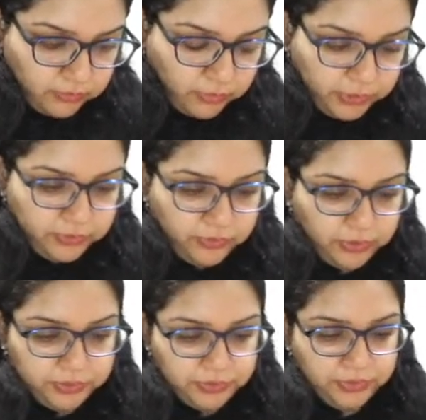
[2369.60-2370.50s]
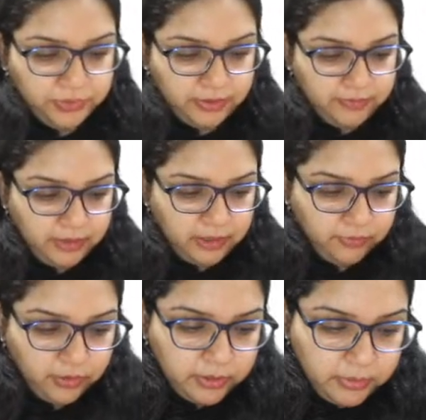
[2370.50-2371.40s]
What do you want to know, Ravi?
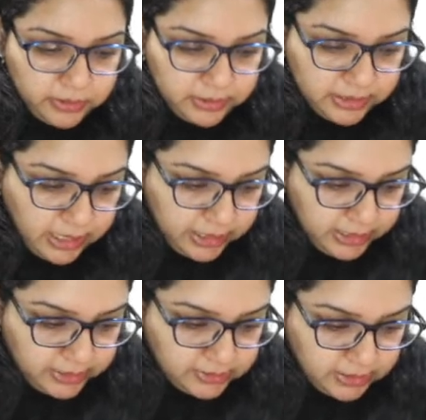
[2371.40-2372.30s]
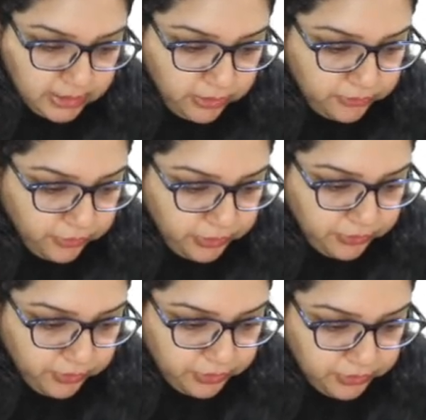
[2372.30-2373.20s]
What about the cardiac stellate? What do
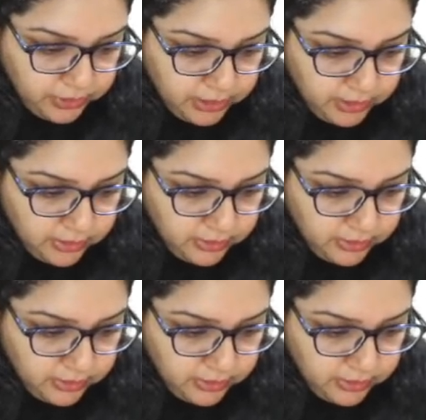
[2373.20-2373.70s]
you want to see?